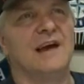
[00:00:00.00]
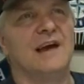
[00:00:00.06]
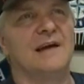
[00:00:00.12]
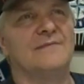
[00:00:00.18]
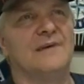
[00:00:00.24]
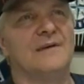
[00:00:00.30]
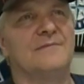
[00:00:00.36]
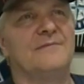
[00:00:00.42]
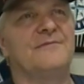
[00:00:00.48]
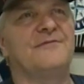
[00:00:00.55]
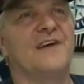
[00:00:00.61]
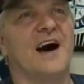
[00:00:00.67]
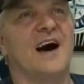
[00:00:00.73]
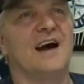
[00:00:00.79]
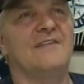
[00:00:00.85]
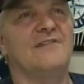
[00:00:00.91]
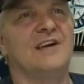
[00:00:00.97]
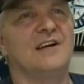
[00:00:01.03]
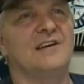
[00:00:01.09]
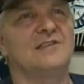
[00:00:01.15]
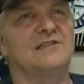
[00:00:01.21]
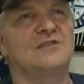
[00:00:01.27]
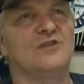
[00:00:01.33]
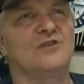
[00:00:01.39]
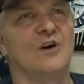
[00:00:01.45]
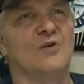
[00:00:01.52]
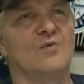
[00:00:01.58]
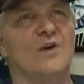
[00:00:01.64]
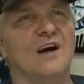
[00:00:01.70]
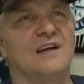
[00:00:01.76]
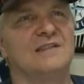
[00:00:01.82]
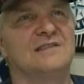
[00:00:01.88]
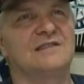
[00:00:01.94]
gave up 5 hits, no
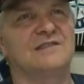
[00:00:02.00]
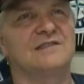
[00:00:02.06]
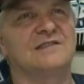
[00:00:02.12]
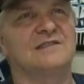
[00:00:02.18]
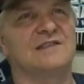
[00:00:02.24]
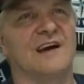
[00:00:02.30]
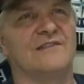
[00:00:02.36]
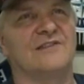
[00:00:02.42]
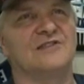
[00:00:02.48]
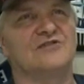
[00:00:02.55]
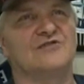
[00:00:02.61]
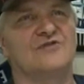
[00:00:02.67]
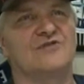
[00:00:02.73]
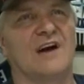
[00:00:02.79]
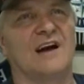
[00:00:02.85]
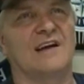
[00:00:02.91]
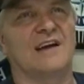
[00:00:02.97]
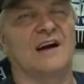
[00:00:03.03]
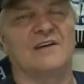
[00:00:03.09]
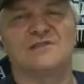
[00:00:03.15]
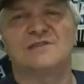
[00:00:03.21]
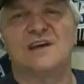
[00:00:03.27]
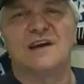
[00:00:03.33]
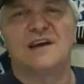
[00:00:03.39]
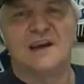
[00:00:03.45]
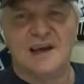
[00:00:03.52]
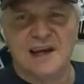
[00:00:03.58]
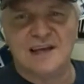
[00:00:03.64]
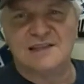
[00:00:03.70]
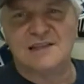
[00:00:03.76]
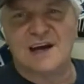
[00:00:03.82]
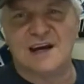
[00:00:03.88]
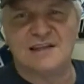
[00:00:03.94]
runs, and 7 strikeouts.
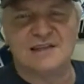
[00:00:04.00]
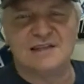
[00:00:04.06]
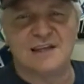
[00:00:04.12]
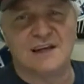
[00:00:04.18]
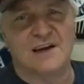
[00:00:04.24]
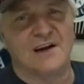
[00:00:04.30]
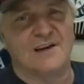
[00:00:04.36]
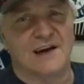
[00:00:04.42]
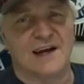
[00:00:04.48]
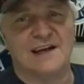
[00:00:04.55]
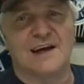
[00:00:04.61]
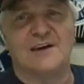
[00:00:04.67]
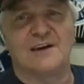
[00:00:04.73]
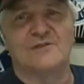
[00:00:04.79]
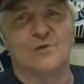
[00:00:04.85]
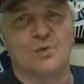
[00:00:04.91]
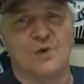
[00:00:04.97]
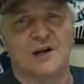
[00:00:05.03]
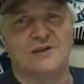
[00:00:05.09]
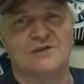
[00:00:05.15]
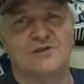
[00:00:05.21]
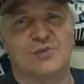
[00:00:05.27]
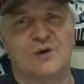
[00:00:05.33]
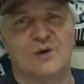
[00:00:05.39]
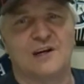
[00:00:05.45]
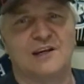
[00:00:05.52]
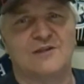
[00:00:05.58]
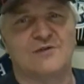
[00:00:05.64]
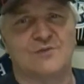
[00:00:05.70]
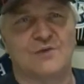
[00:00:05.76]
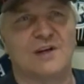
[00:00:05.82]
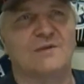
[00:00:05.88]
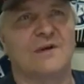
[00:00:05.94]
He's got his ERA down to
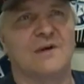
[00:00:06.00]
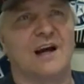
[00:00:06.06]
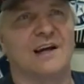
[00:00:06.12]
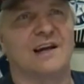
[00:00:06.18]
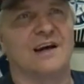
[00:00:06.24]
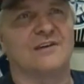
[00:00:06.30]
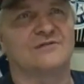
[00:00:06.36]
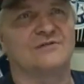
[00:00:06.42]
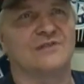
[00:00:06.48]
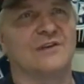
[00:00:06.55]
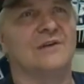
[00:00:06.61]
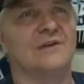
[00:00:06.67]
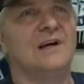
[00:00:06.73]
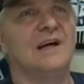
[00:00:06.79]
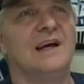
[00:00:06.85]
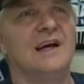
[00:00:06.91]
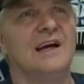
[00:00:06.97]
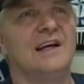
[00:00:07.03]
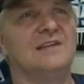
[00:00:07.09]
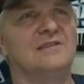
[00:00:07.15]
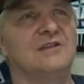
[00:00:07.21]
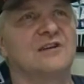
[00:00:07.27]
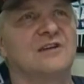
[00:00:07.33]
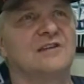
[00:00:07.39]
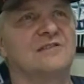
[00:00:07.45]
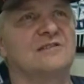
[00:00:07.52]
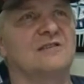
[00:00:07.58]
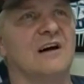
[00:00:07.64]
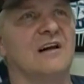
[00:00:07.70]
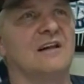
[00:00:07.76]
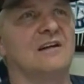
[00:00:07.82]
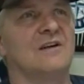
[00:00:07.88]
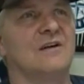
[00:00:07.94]
1.23 right now, so he's looking
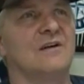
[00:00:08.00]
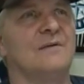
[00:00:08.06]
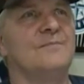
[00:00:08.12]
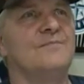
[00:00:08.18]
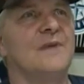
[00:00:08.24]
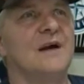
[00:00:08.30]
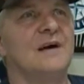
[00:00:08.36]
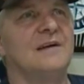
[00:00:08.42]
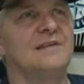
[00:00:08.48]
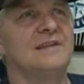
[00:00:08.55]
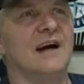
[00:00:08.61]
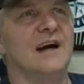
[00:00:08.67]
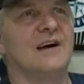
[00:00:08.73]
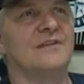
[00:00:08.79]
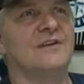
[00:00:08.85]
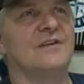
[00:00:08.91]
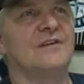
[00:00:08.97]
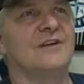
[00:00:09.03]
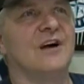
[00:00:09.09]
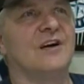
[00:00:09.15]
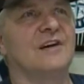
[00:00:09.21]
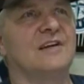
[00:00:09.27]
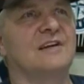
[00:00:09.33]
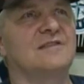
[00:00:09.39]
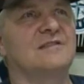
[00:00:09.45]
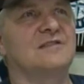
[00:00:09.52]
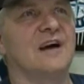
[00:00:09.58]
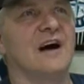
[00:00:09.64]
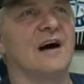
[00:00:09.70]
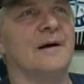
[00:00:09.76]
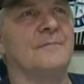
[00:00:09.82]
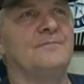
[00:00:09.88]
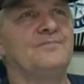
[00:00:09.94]
solid down there in
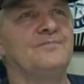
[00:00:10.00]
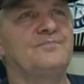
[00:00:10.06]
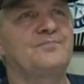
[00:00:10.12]
Arkansas.